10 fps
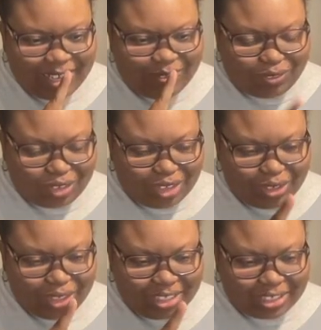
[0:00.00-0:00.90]

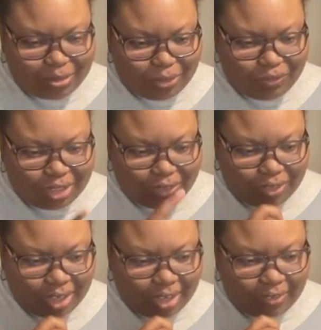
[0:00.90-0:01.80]
Viridian is number
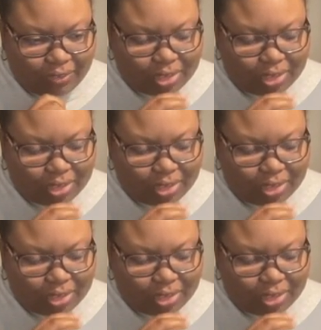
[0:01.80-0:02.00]
55.